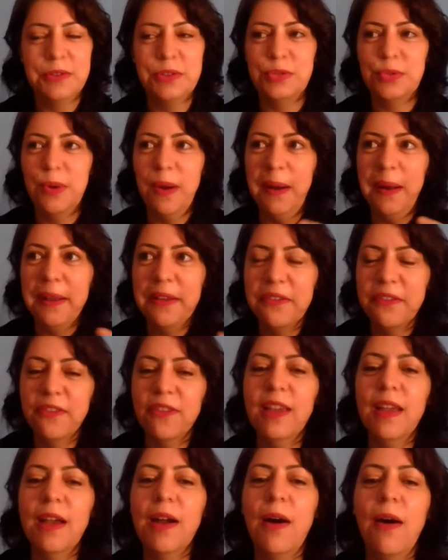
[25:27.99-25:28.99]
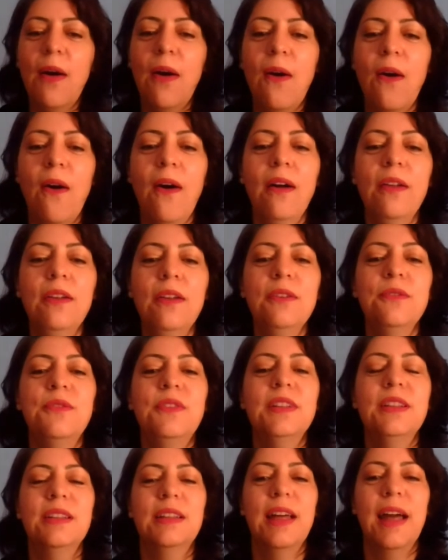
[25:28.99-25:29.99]
driving all of
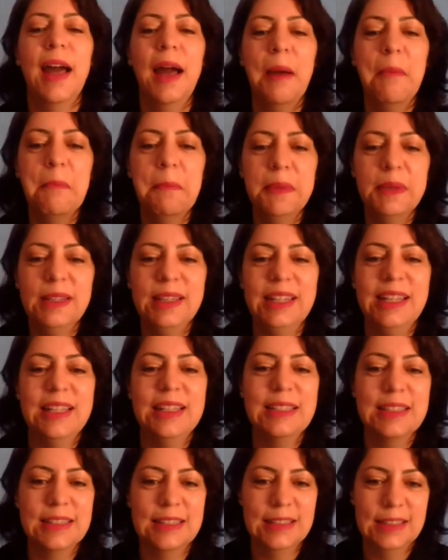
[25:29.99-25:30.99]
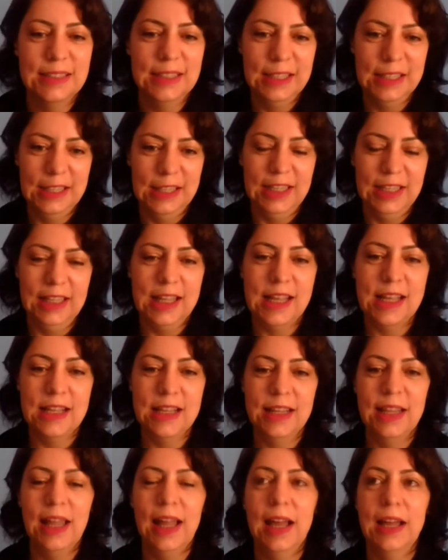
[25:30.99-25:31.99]
the happenings
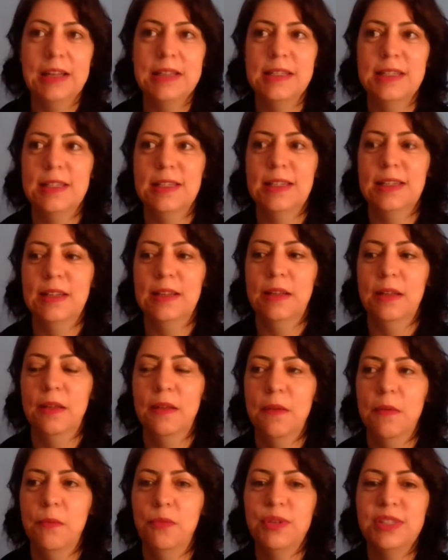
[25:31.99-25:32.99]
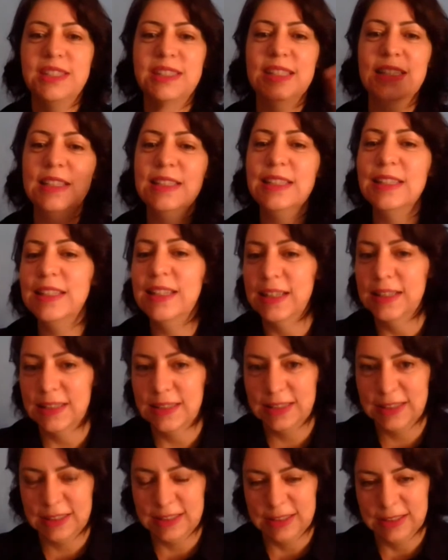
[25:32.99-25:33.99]
that preceded us,
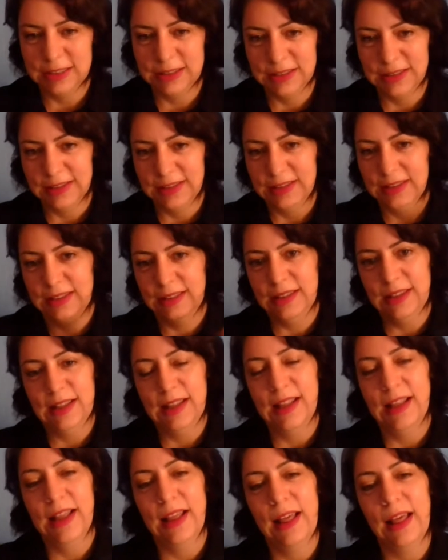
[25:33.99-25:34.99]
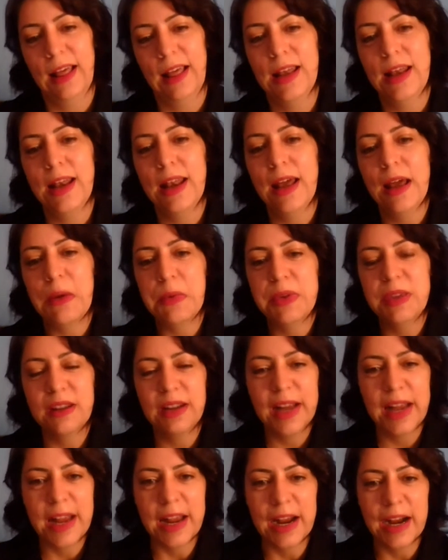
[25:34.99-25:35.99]
and now we
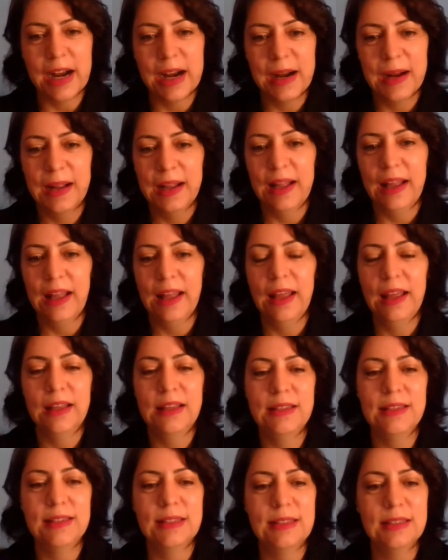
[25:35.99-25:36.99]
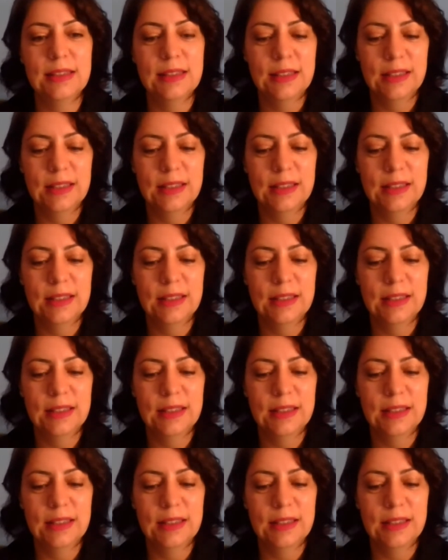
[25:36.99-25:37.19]
are here, and